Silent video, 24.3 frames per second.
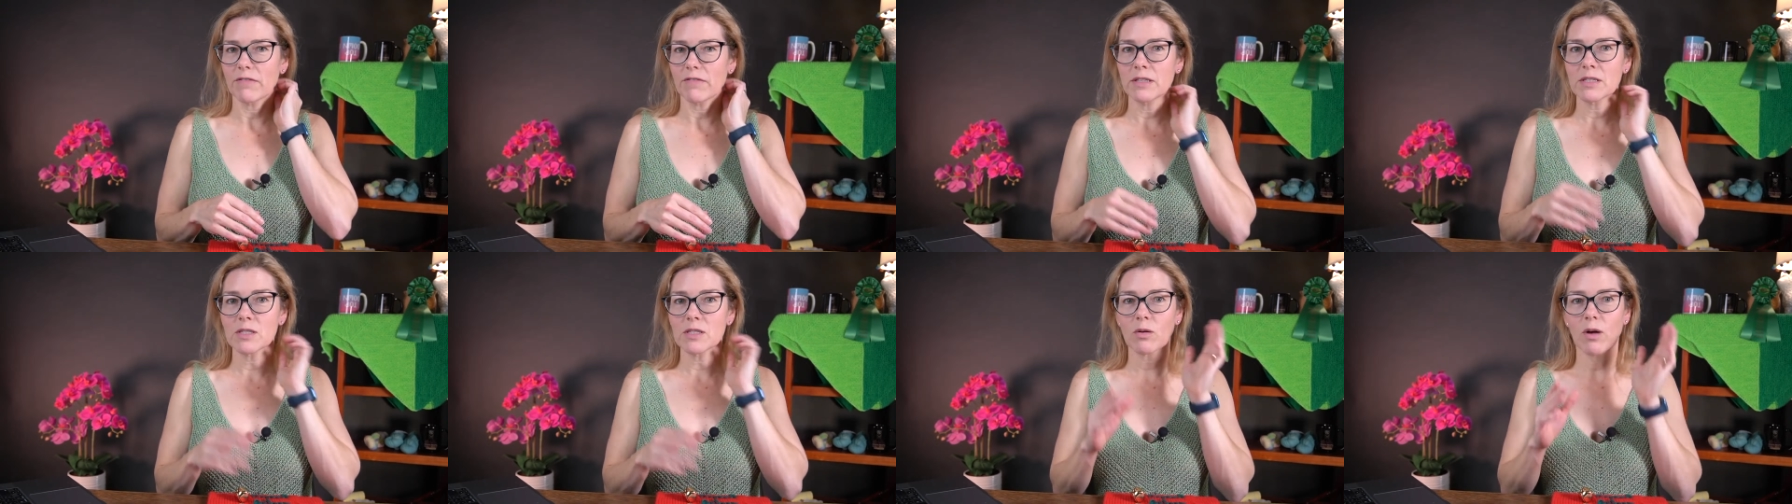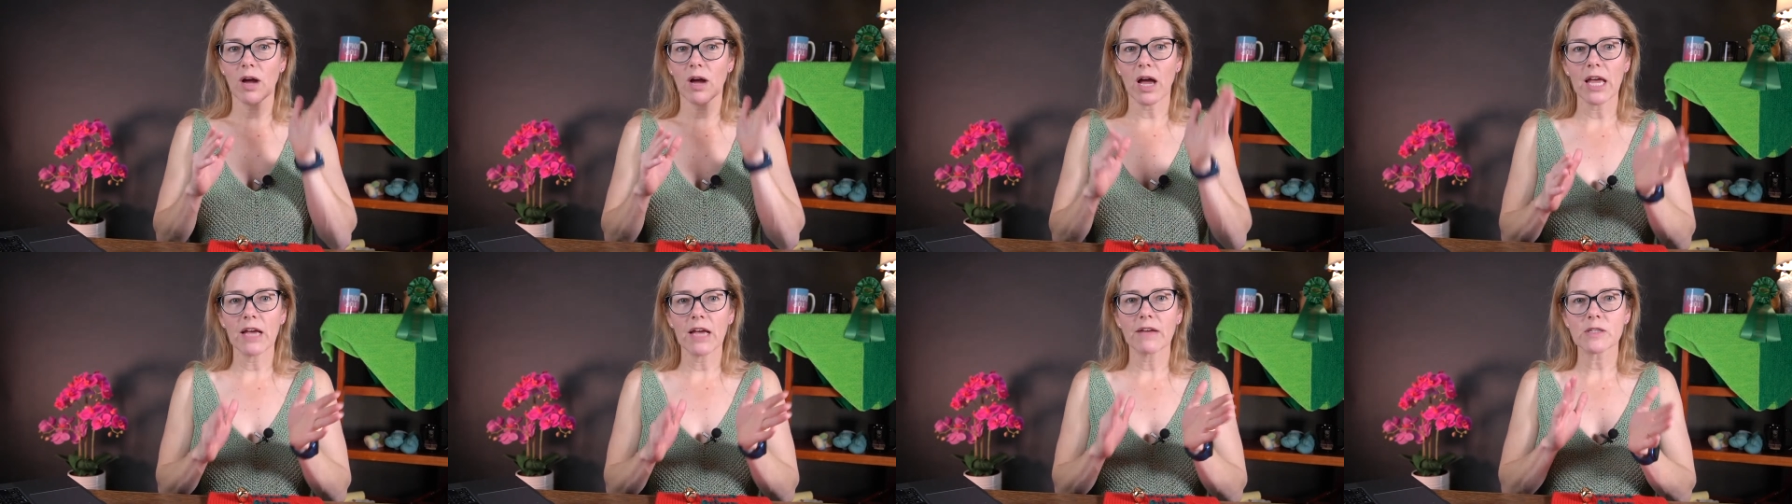And so
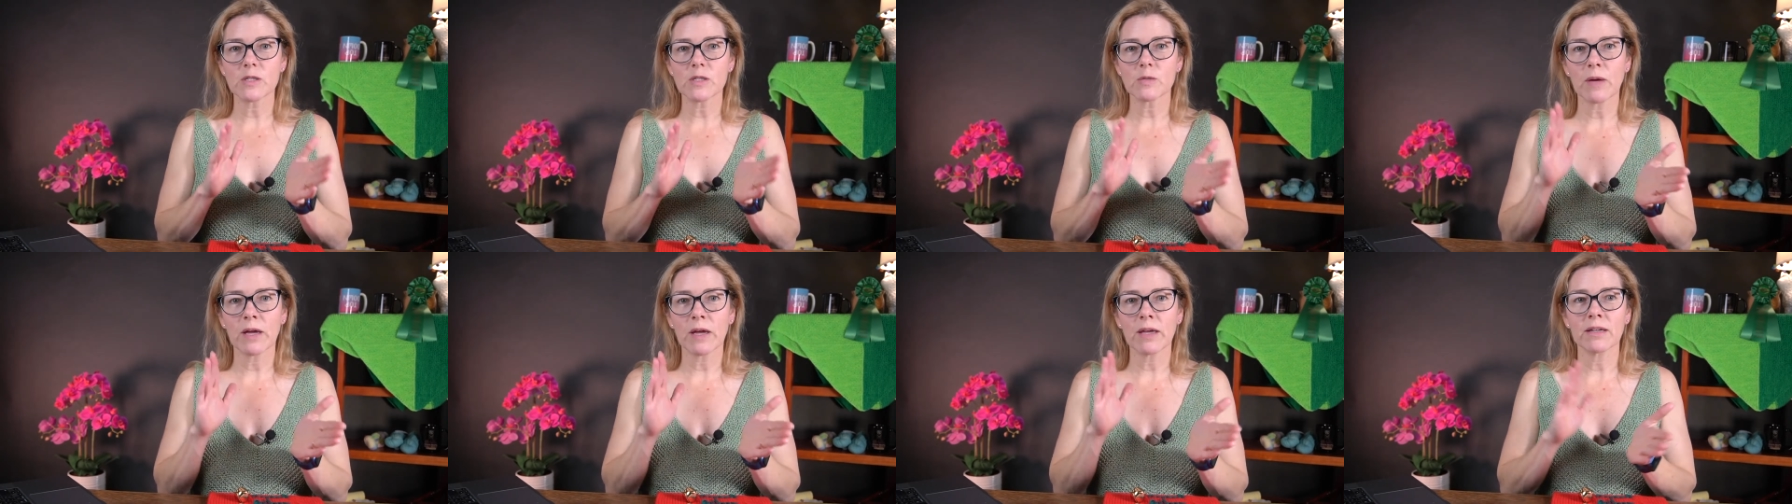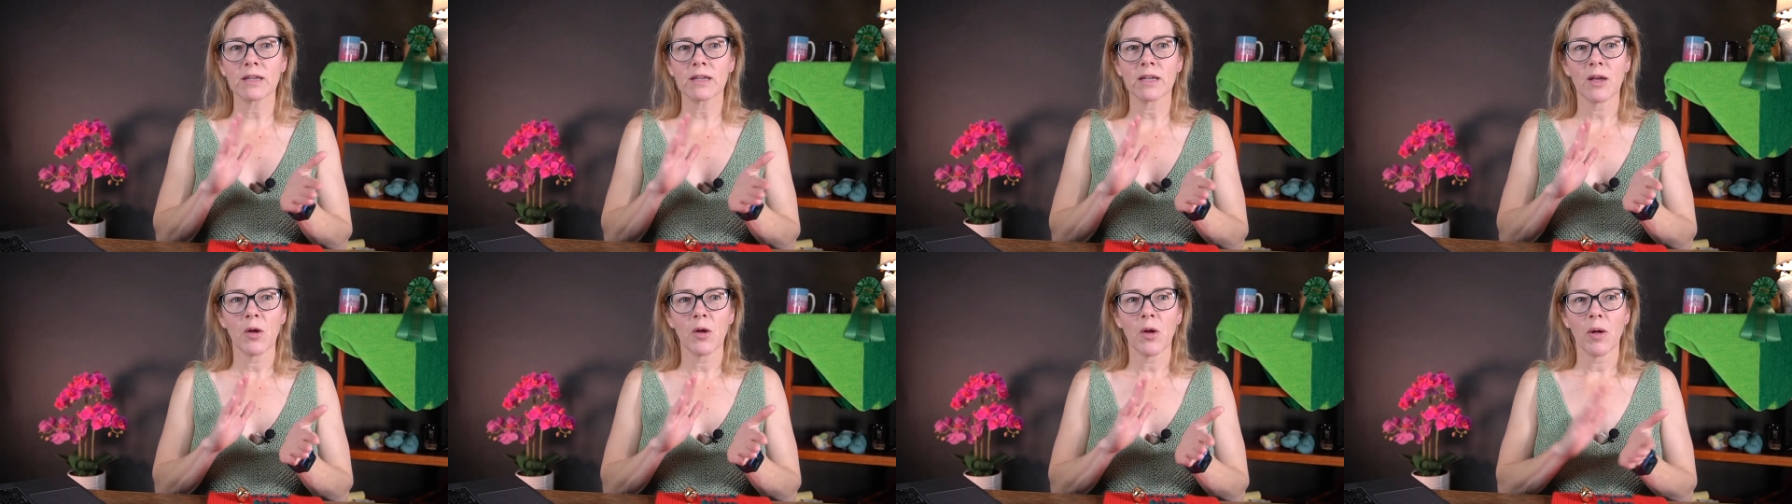I have
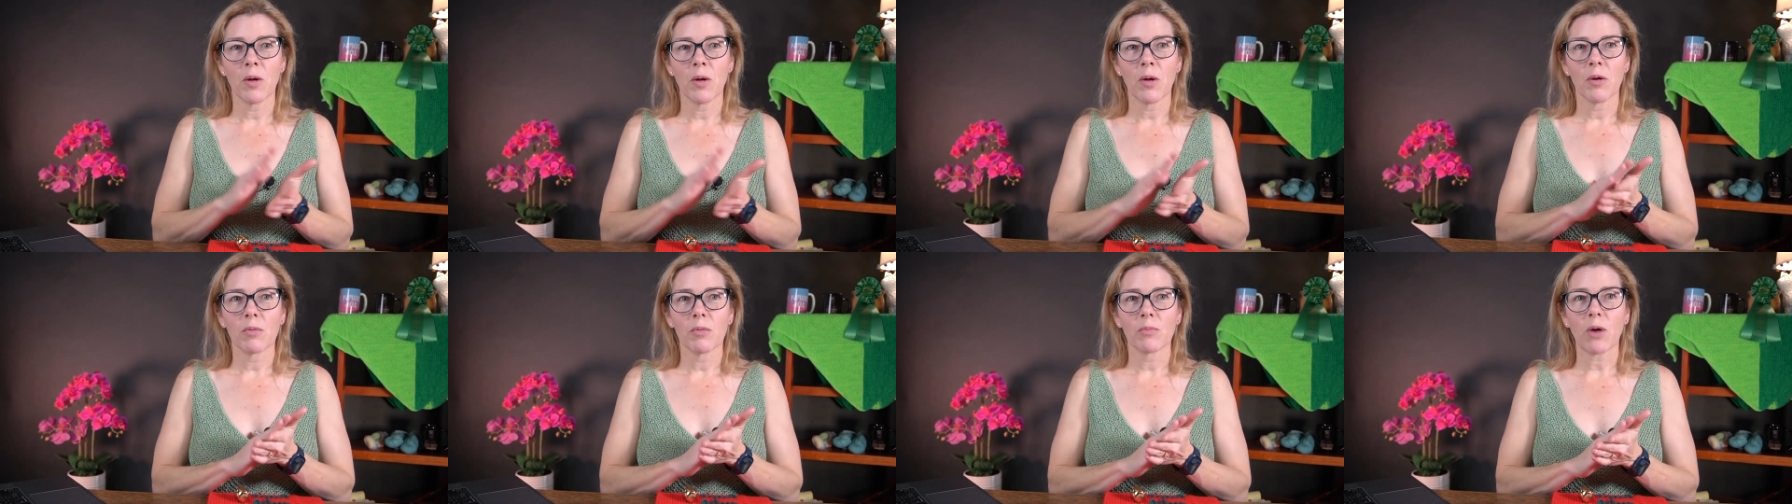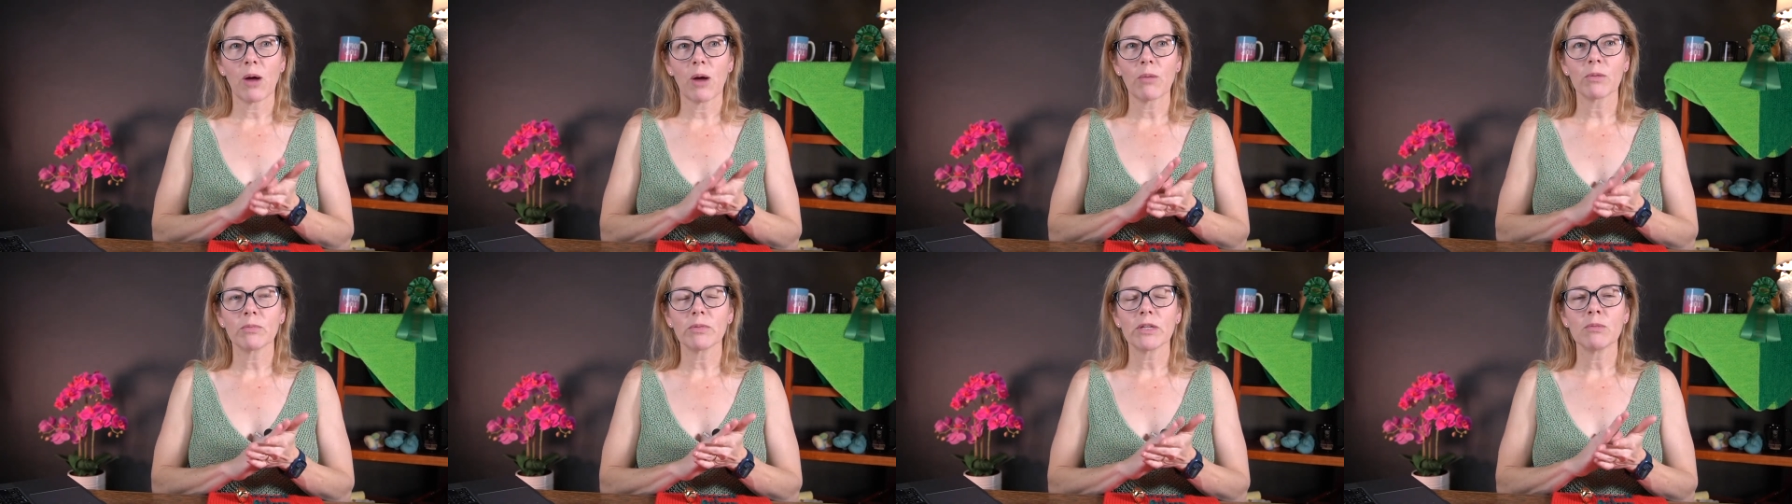spent
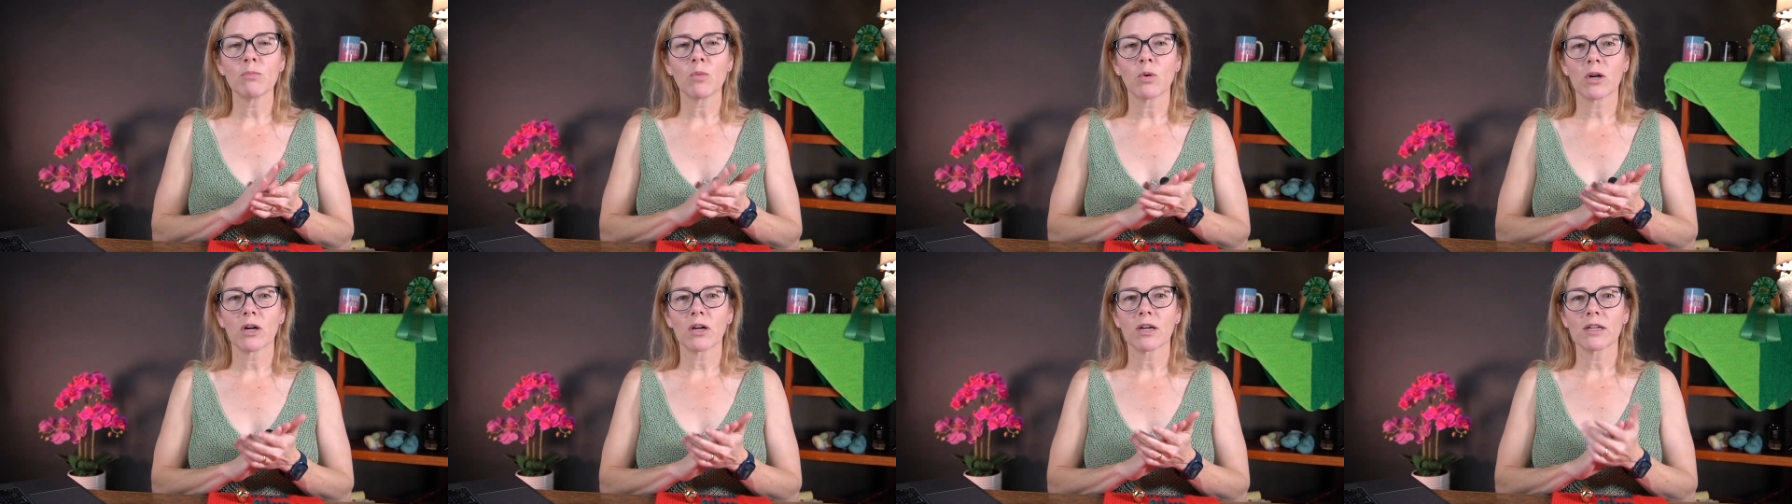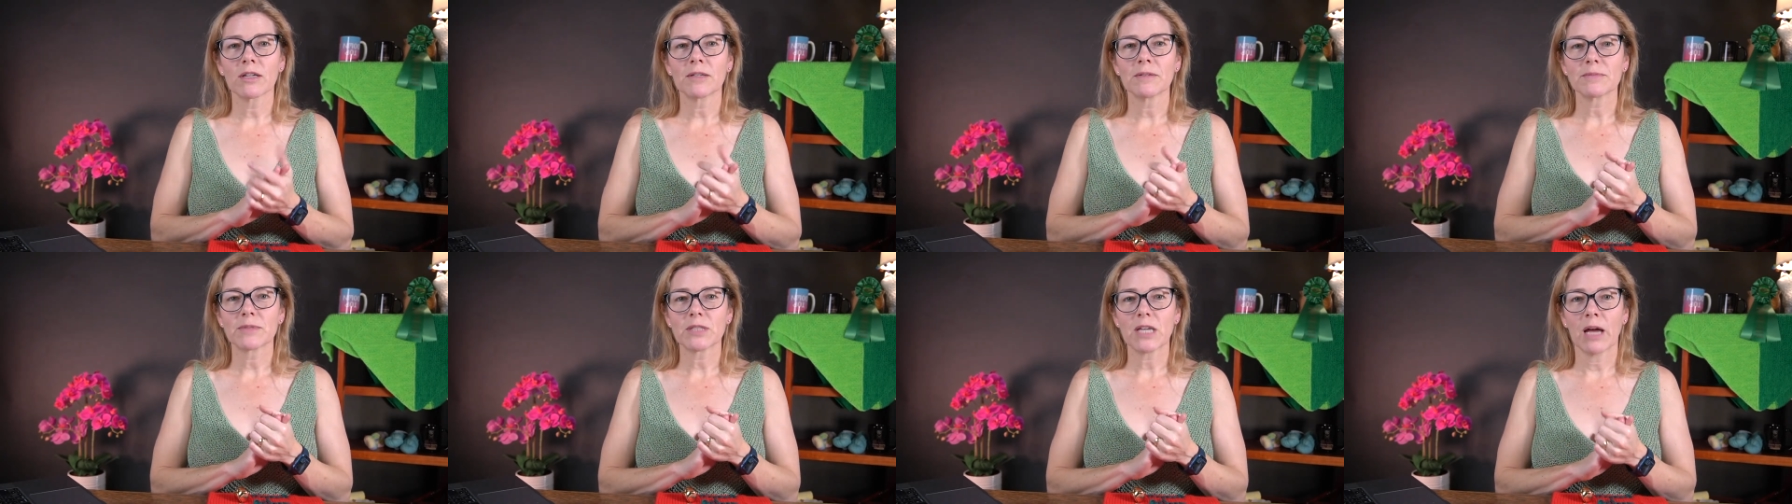probably
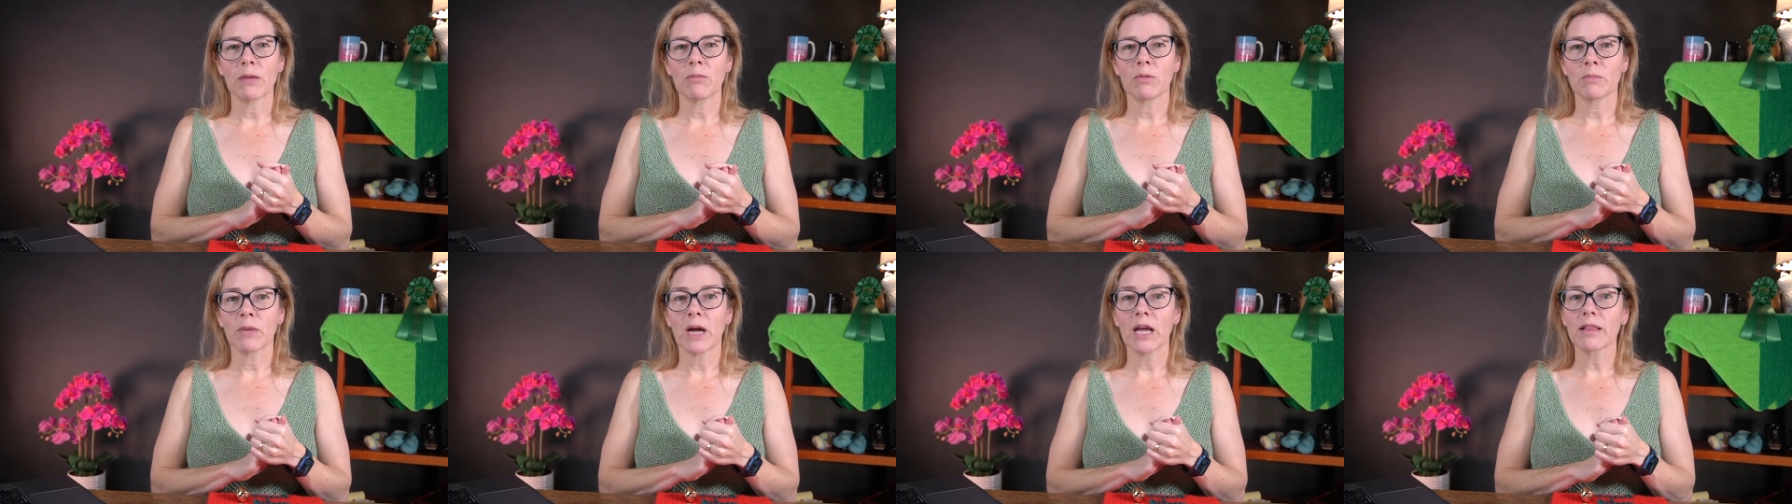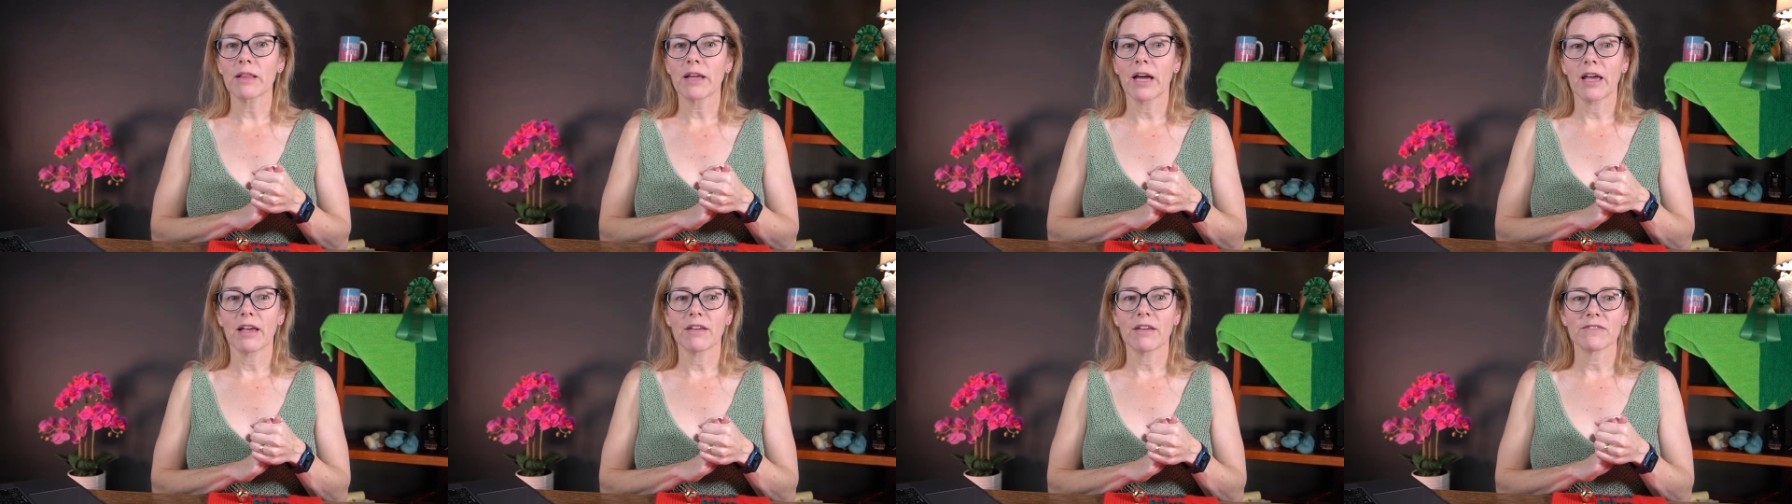more time in my
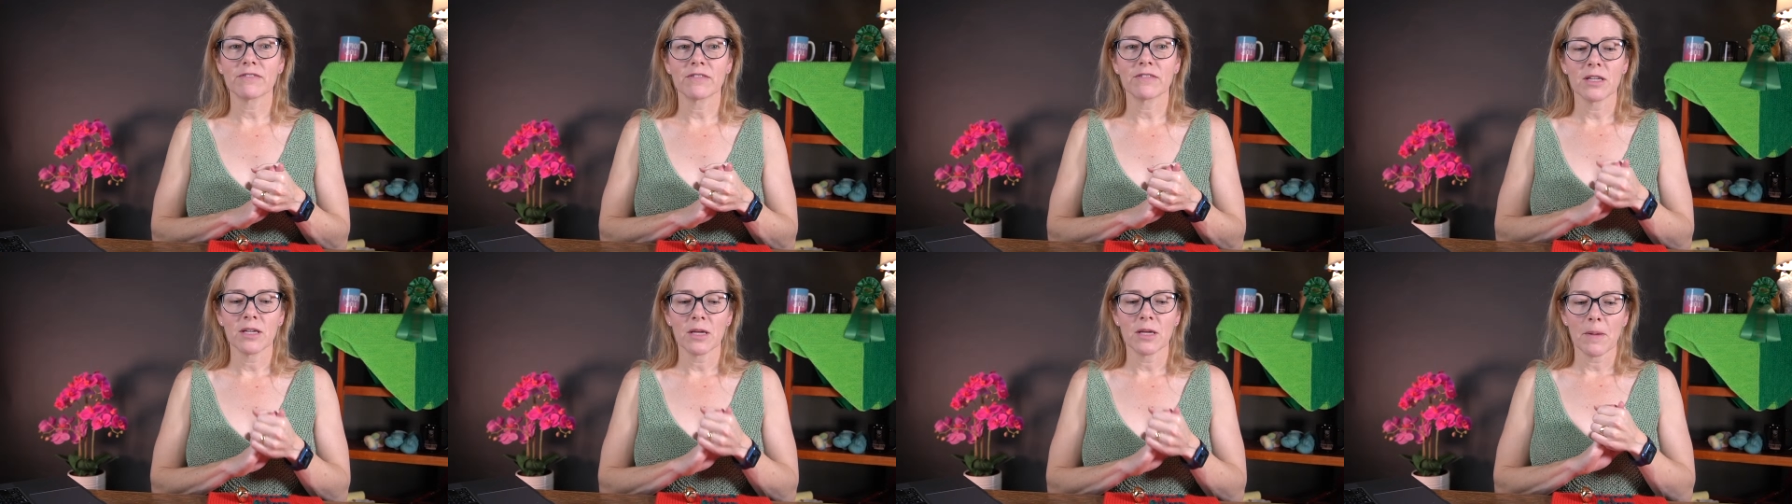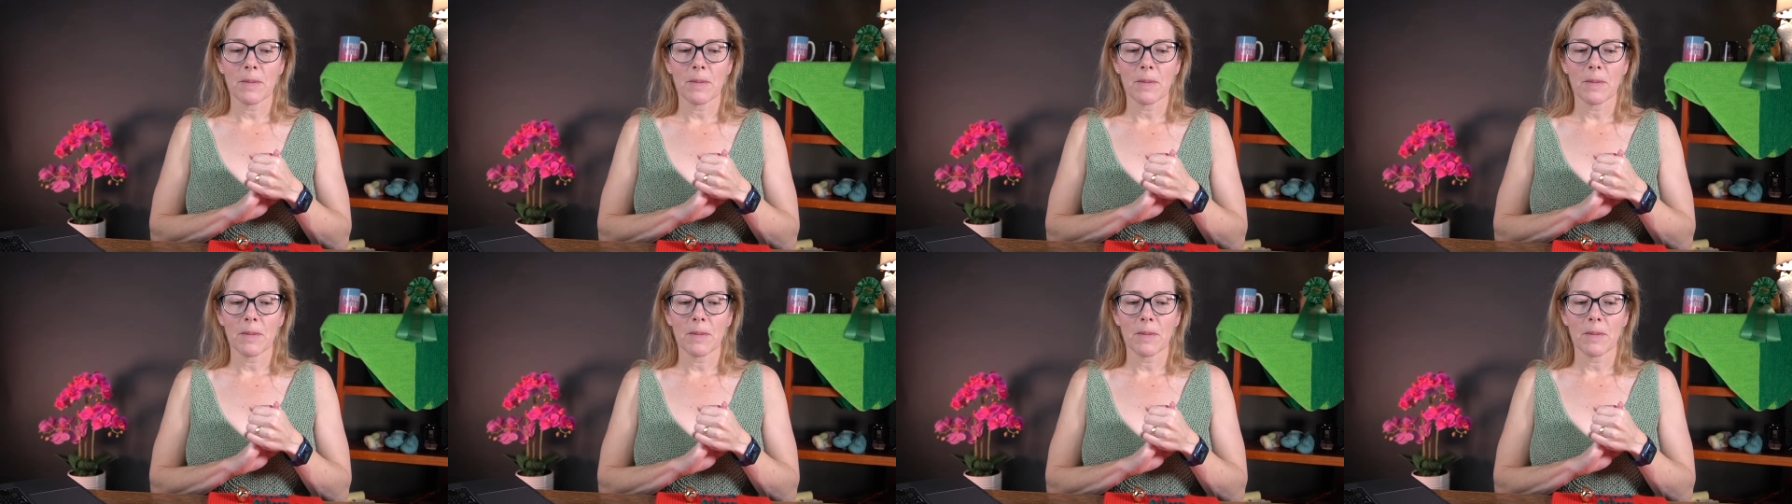life,